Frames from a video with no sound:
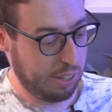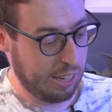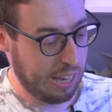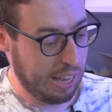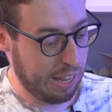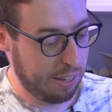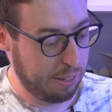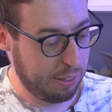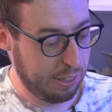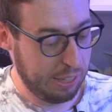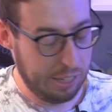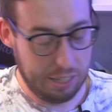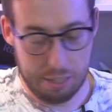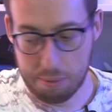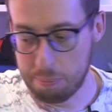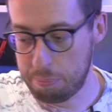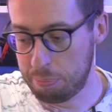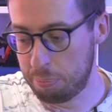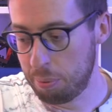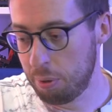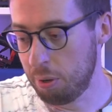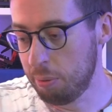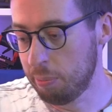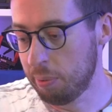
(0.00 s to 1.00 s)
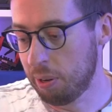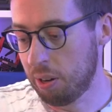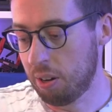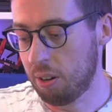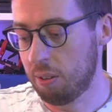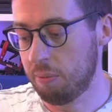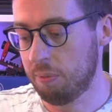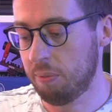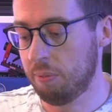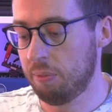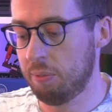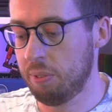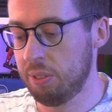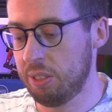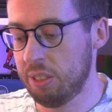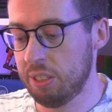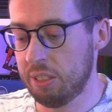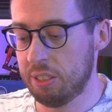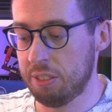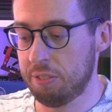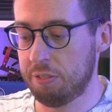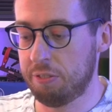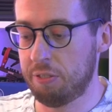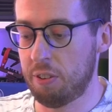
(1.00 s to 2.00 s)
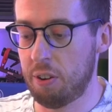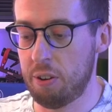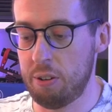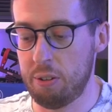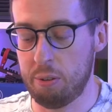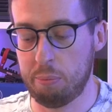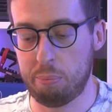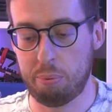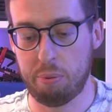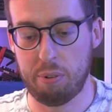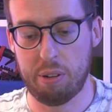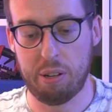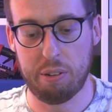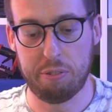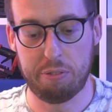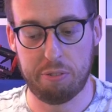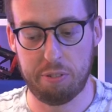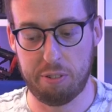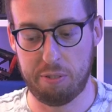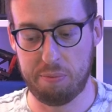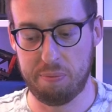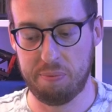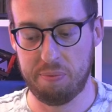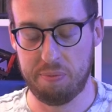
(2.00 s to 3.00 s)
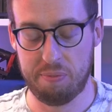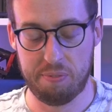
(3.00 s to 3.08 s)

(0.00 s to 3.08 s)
at the boom arm, which is the final product from